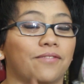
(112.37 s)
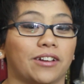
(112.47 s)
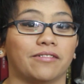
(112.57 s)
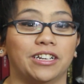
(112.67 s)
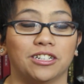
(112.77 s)
and
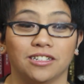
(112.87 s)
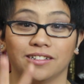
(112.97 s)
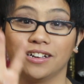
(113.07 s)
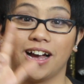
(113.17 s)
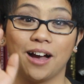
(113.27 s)

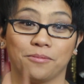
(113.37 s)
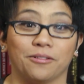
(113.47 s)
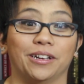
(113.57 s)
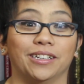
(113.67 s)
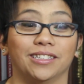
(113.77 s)
Federation
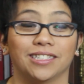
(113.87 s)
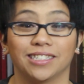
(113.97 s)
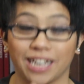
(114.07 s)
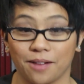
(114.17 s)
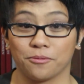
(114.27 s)

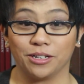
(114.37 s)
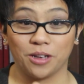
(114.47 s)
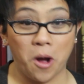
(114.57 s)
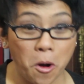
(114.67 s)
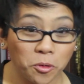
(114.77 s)
upgrades, tech
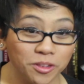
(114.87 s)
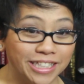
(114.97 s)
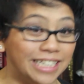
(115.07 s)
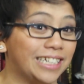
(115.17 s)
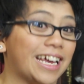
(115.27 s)
upgrades
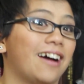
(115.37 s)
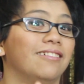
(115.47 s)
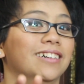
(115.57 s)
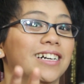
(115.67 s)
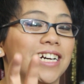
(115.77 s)
only
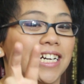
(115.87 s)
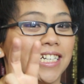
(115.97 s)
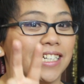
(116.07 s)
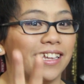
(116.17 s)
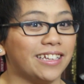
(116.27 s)
now.
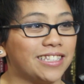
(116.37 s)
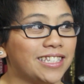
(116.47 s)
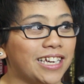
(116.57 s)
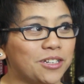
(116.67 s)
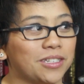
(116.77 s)

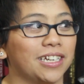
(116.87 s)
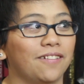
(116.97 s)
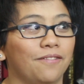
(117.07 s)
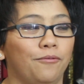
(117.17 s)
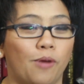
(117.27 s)
It's
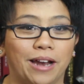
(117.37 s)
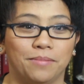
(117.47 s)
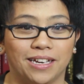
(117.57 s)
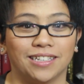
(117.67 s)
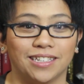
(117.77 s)
interesting,
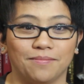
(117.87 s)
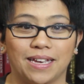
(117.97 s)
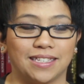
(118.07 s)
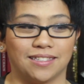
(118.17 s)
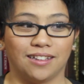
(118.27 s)
one, because it
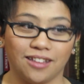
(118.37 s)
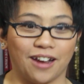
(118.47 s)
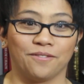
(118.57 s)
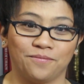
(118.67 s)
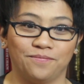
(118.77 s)
makes a
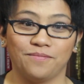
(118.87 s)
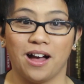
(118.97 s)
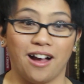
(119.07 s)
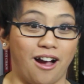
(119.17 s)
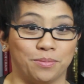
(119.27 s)
lot of
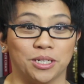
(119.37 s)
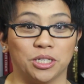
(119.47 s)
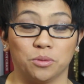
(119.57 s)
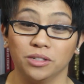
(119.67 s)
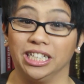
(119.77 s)

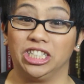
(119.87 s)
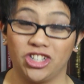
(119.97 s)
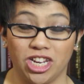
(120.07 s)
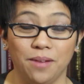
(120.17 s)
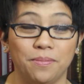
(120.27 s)
options really
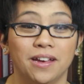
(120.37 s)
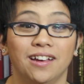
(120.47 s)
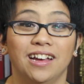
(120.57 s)
cheap.